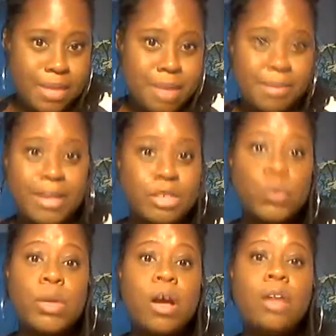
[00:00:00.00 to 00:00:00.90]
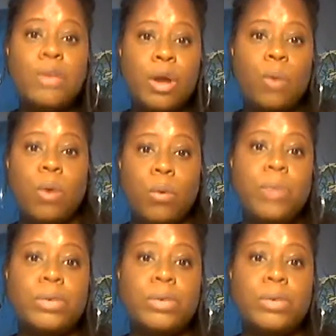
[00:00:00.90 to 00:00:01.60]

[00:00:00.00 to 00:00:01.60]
Because we all know what we were